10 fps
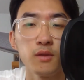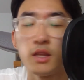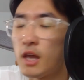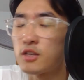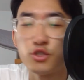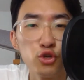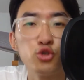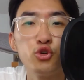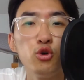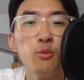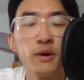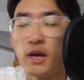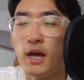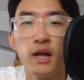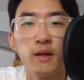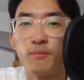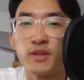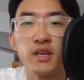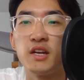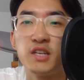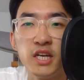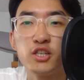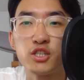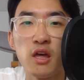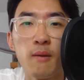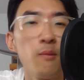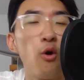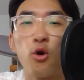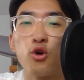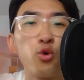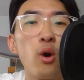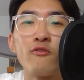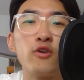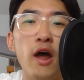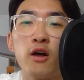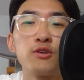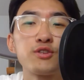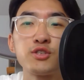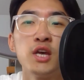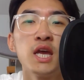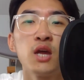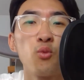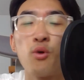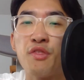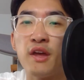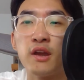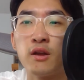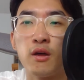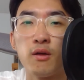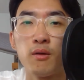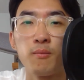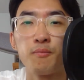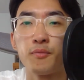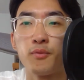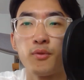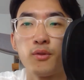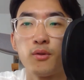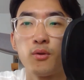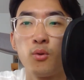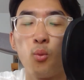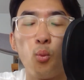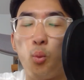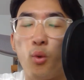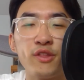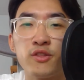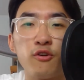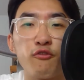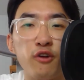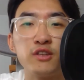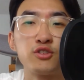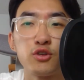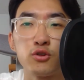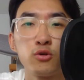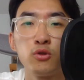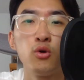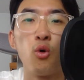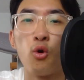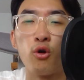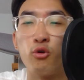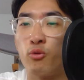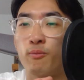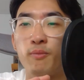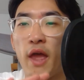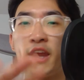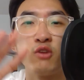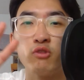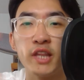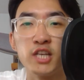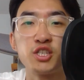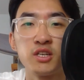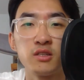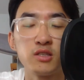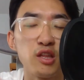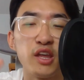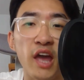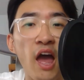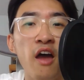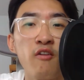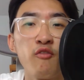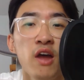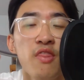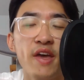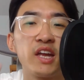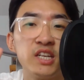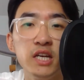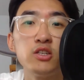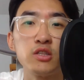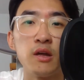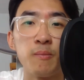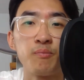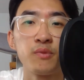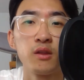Yes, YouTube can teach them, or whoever else within their friend circle or any relations that they have, they can teach them.